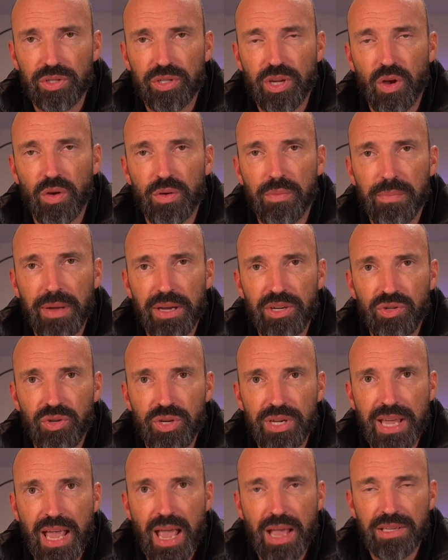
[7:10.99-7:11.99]
So make sure
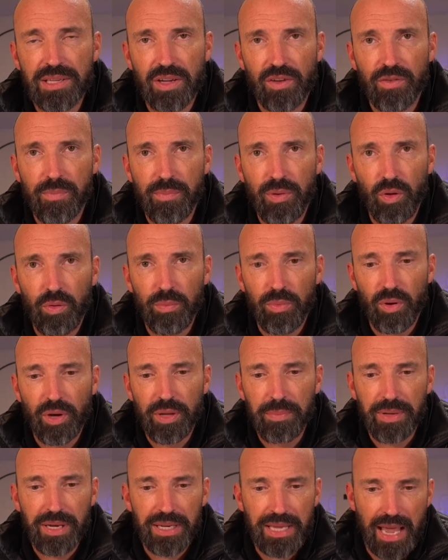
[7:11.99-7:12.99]
you get yourself a pool buoy,
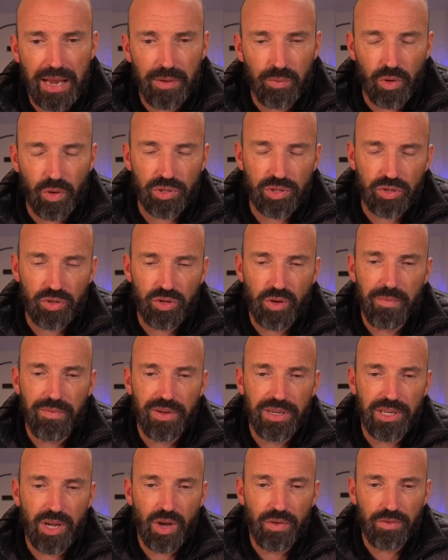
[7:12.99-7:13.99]
but again, watch the swim
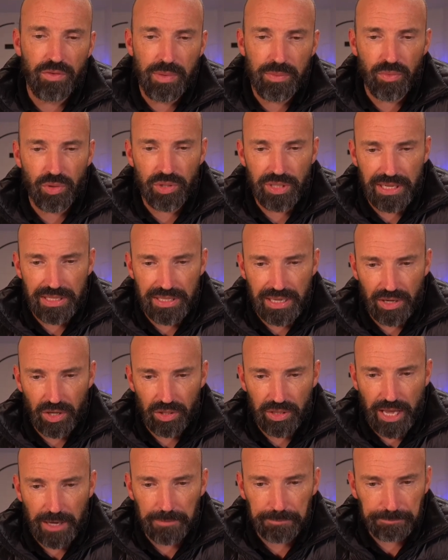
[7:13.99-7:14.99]
video for a bit more detail
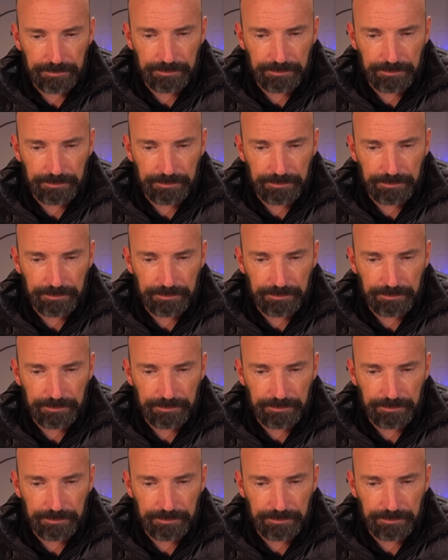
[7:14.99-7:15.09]
on that.